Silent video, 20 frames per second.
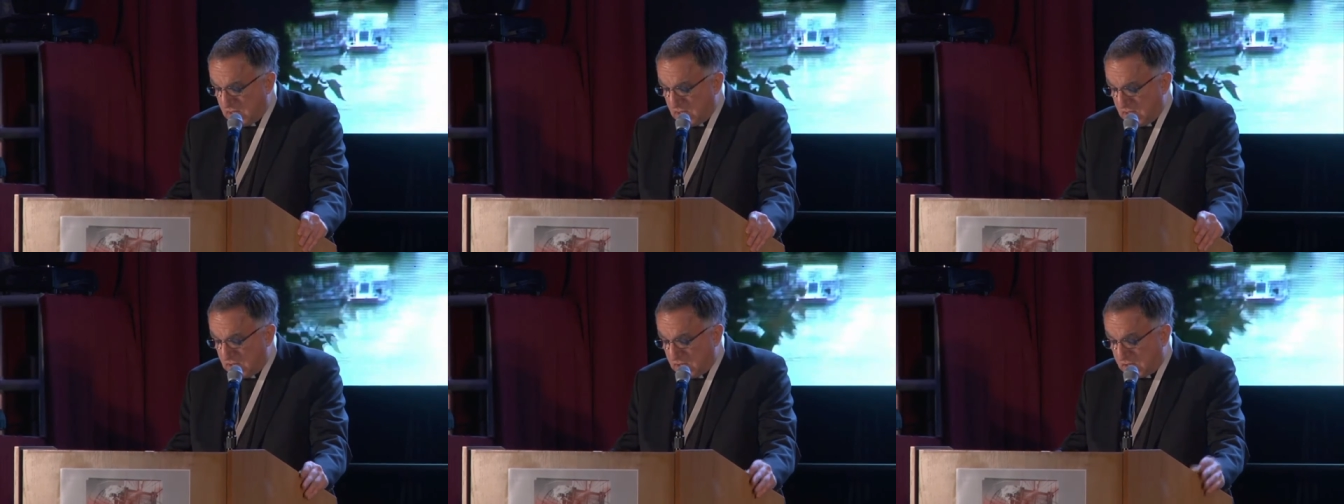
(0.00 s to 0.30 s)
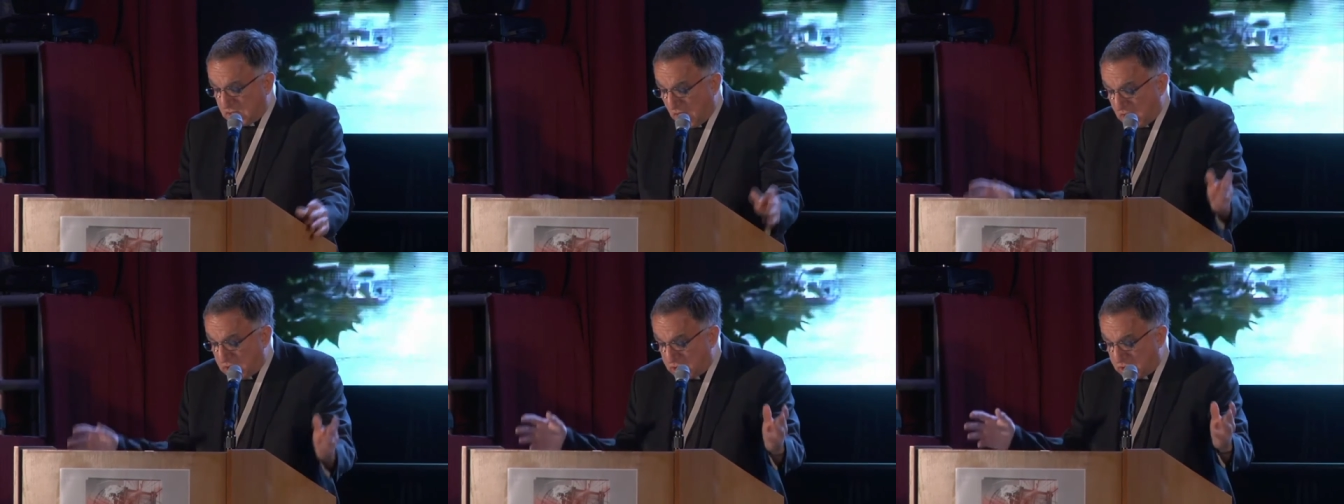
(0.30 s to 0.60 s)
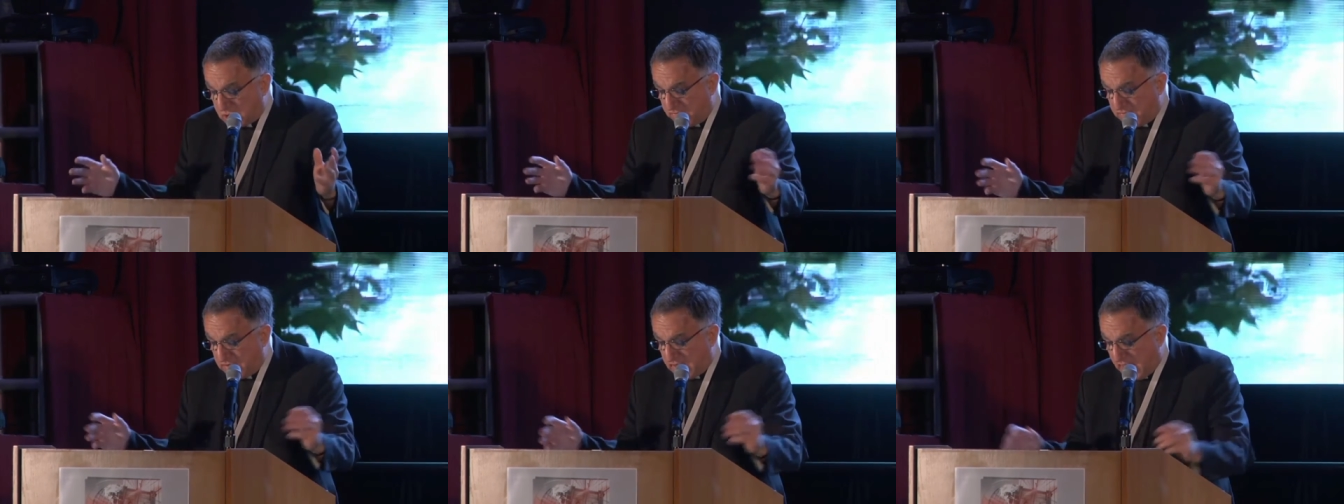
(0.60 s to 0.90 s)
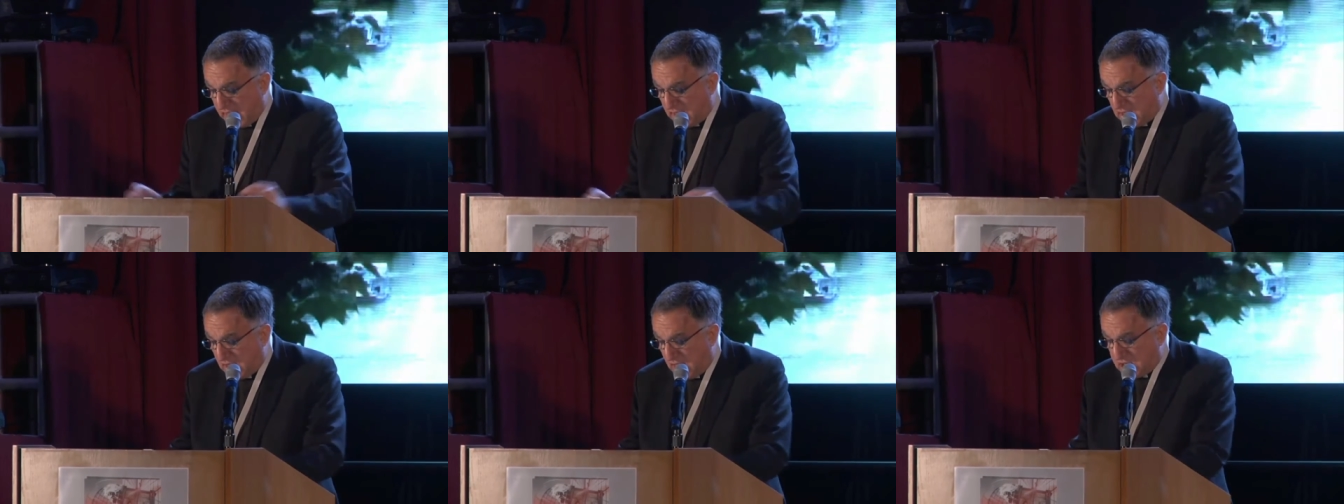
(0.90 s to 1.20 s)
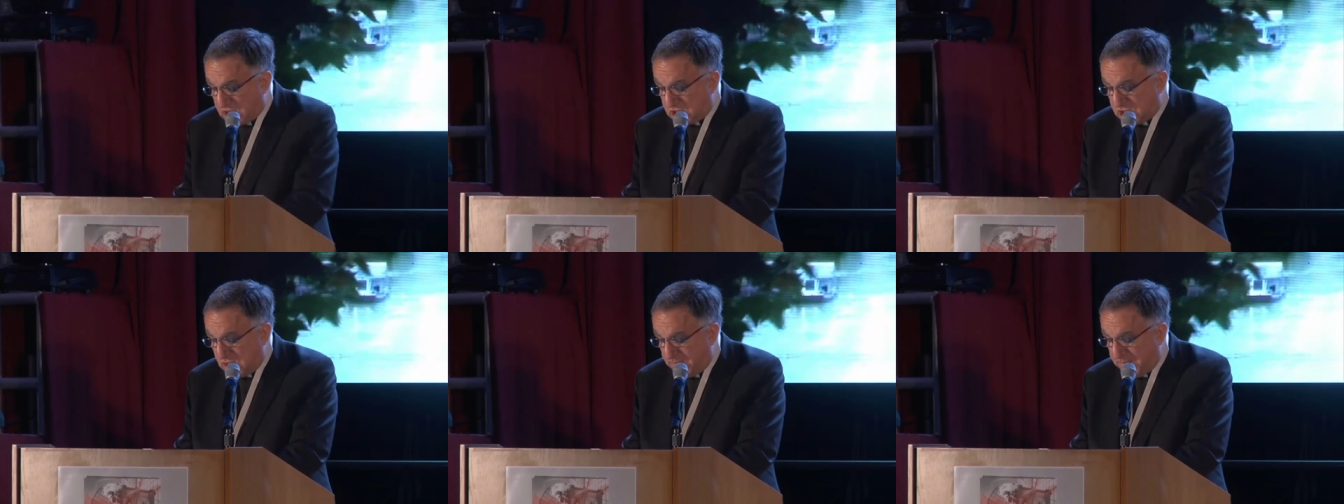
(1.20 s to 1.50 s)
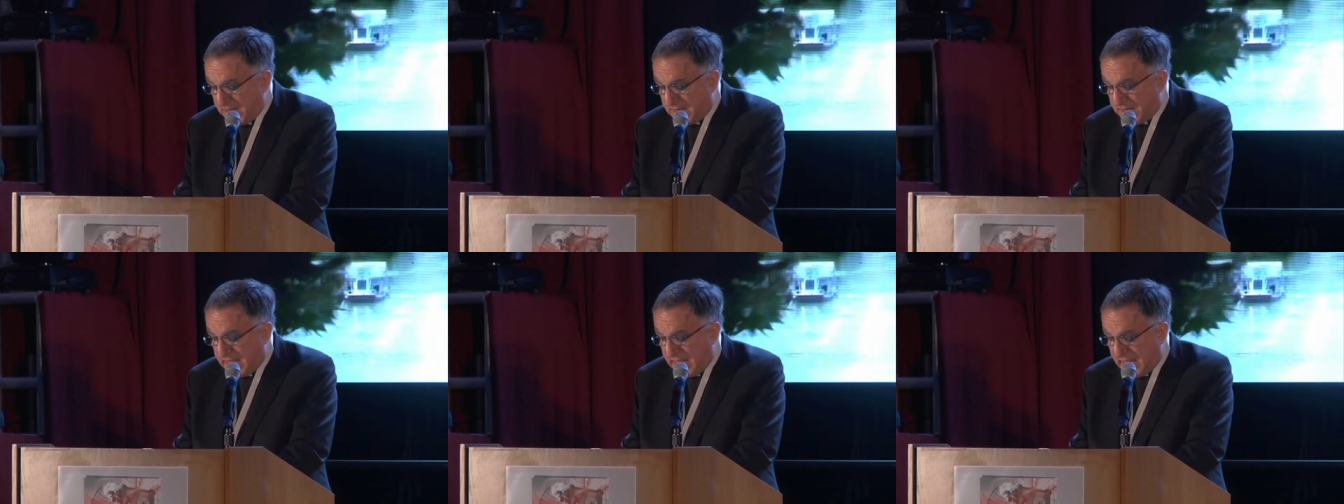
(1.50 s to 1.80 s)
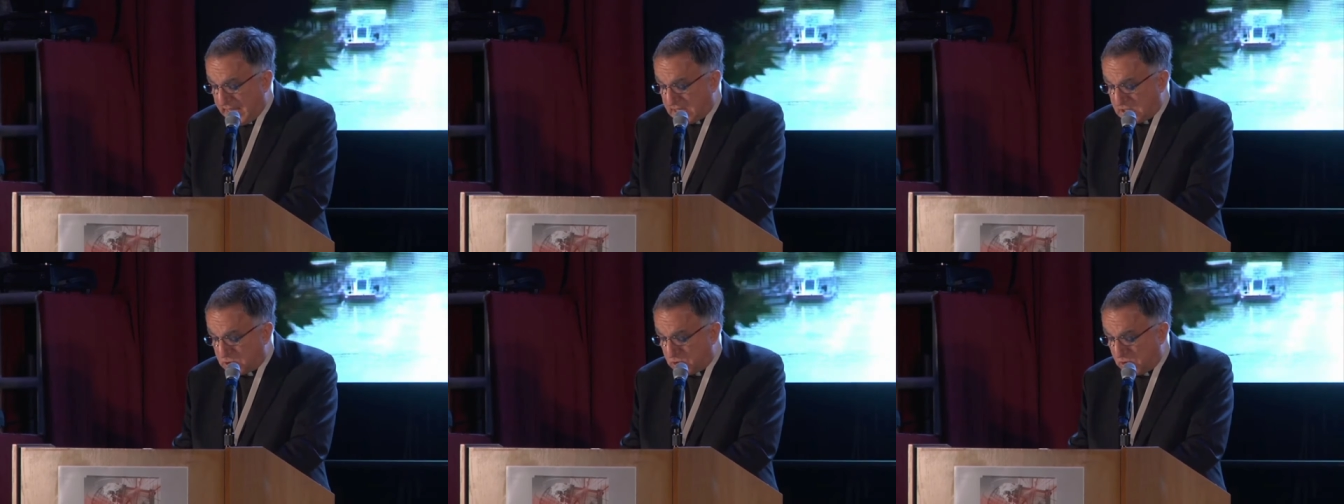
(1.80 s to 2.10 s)
The culture of dialogue should be an
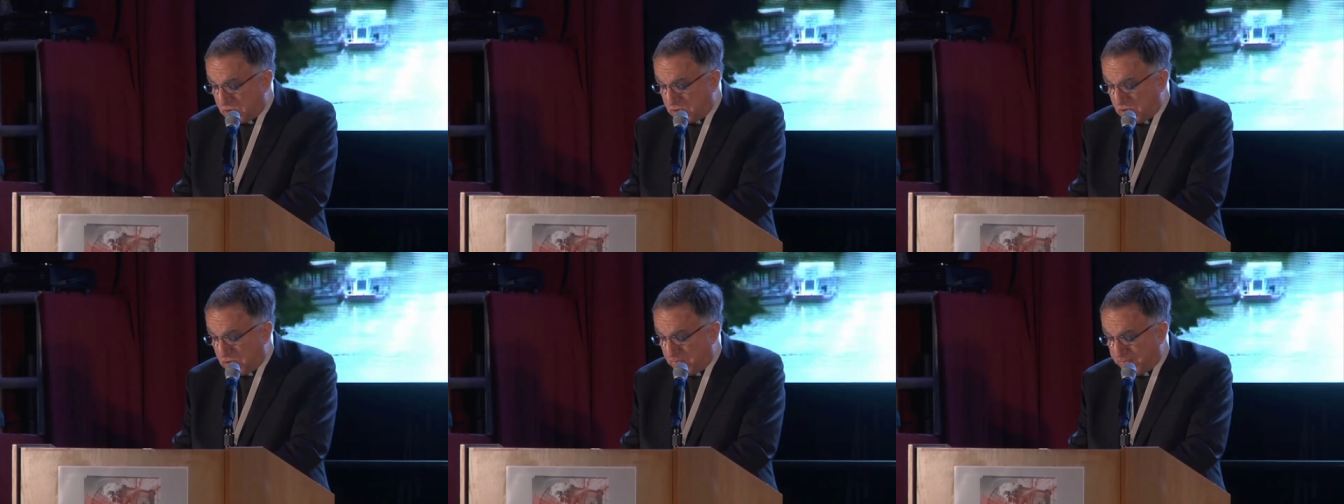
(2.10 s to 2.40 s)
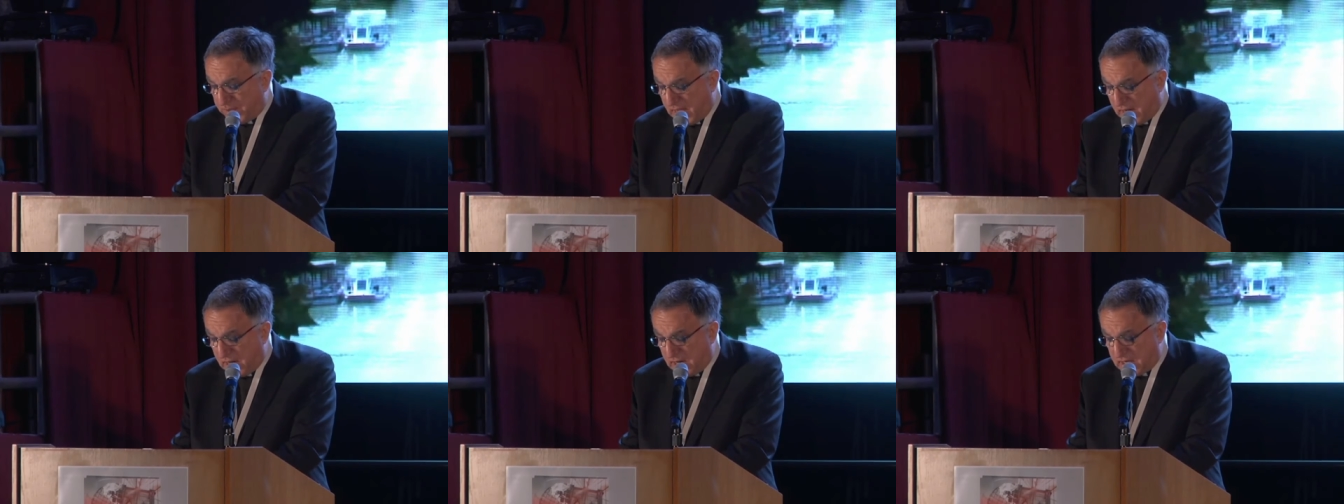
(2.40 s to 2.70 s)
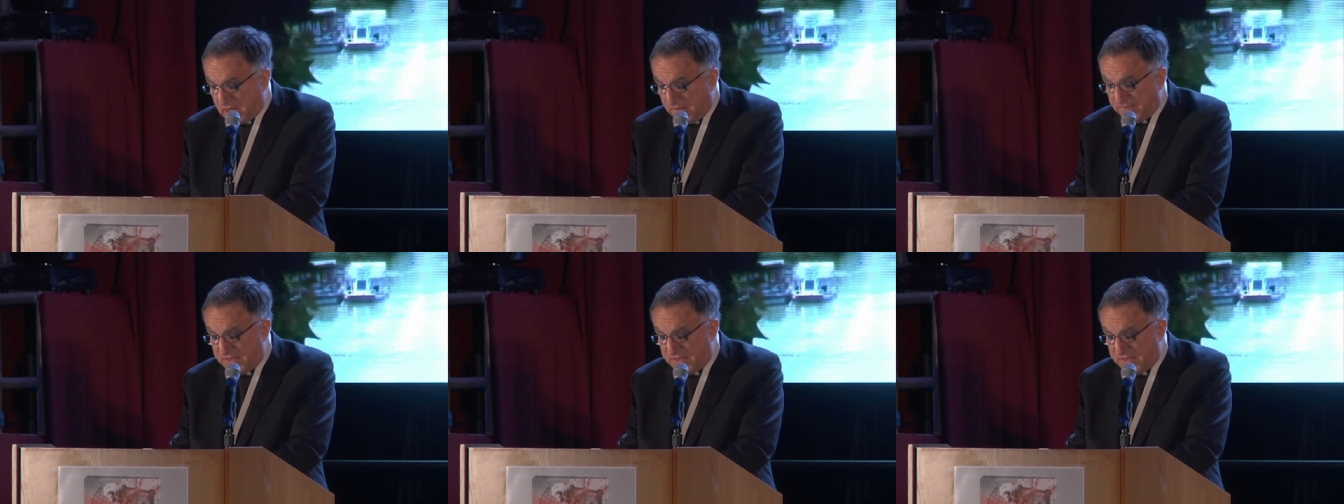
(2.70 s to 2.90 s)
integral part of